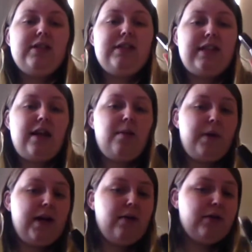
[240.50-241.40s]
staying
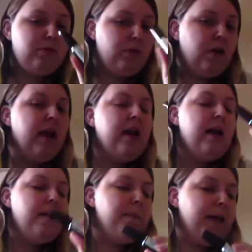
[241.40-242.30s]
power. So
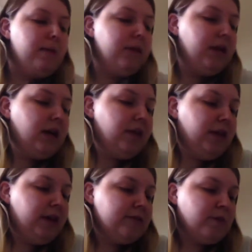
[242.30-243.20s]
Maybelline, I
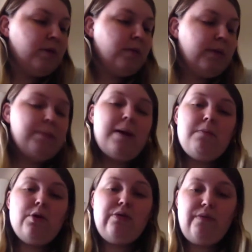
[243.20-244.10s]
think, is probably my
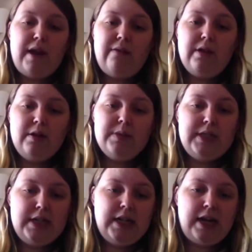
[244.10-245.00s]
most favorite
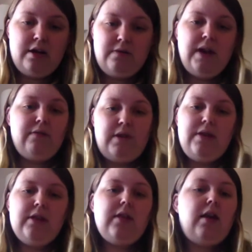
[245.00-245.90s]
lipstick out of
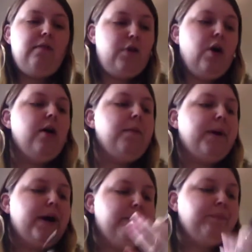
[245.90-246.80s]
everything that I've got.
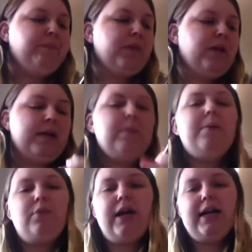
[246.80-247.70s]
But, like, my
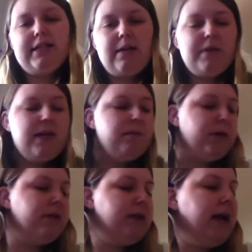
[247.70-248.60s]
brand, I mean.
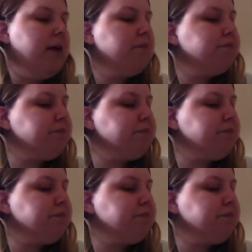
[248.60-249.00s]
But, yeah.